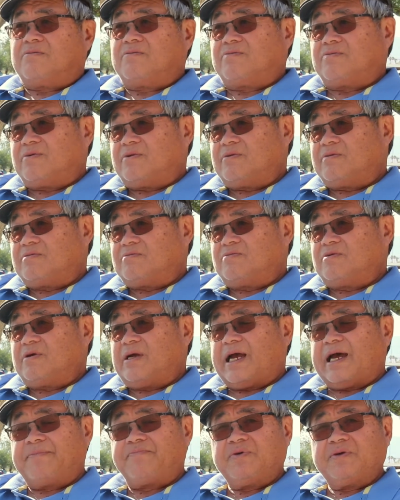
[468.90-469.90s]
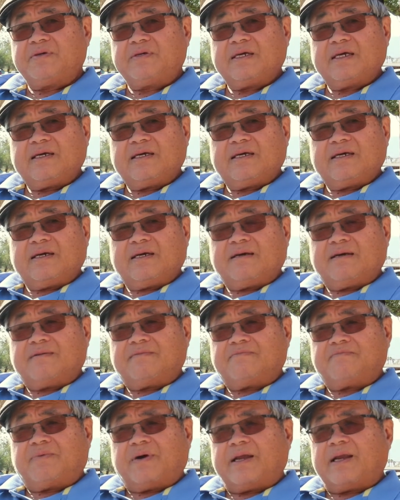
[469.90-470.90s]
we're happy.
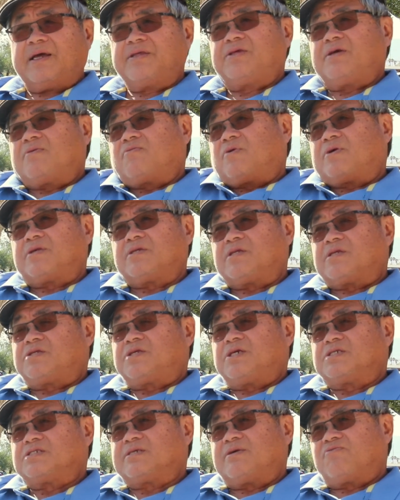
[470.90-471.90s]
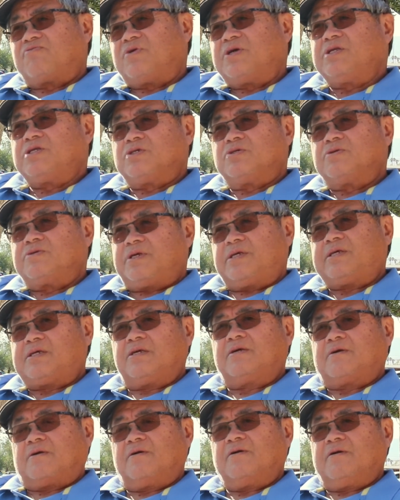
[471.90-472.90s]
But I think one of the things that we do
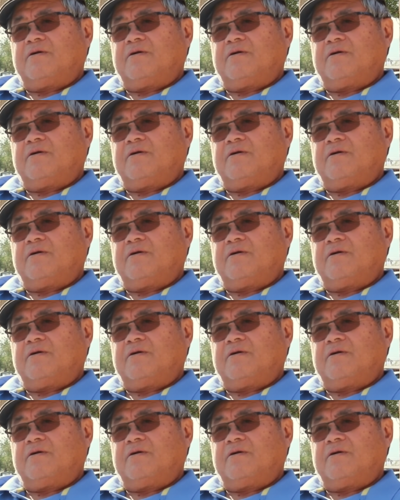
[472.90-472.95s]
here